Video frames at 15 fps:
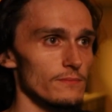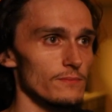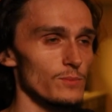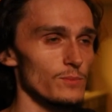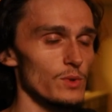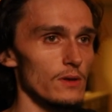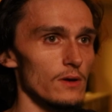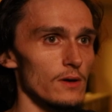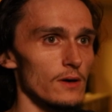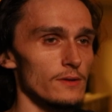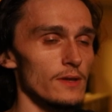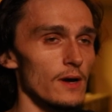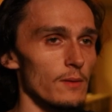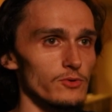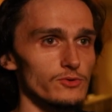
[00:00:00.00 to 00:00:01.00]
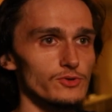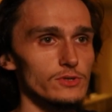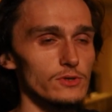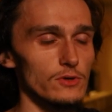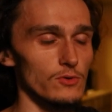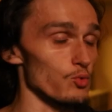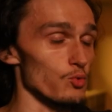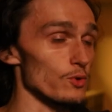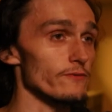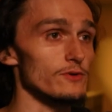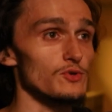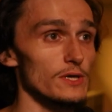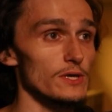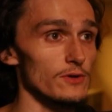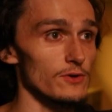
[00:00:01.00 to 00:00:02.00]
numbers or whatever you
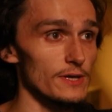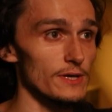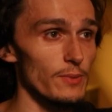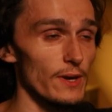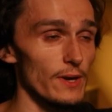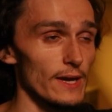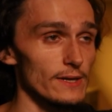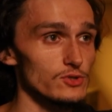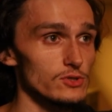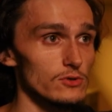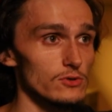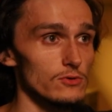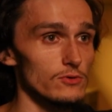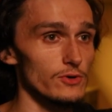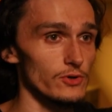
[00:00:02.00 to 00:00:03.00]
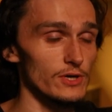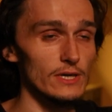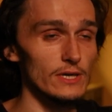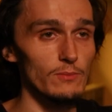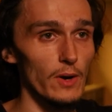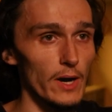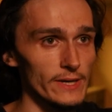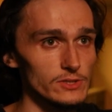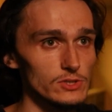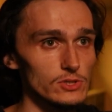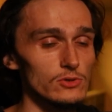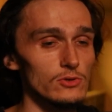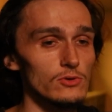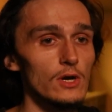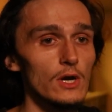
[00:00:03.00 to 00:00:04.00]
set your keypads to, your key binds
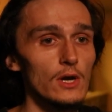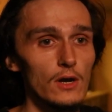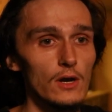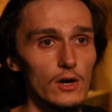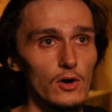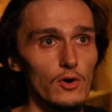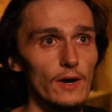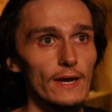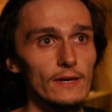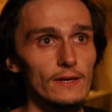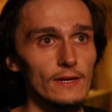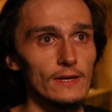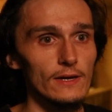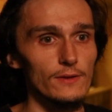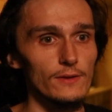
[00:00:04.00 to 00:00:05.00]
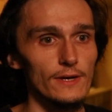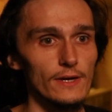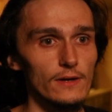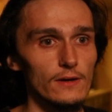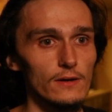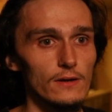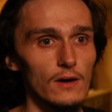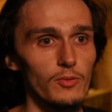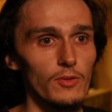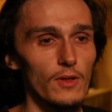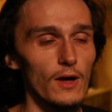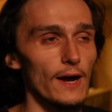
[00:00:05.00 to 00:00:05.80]
to, go ahead and click apply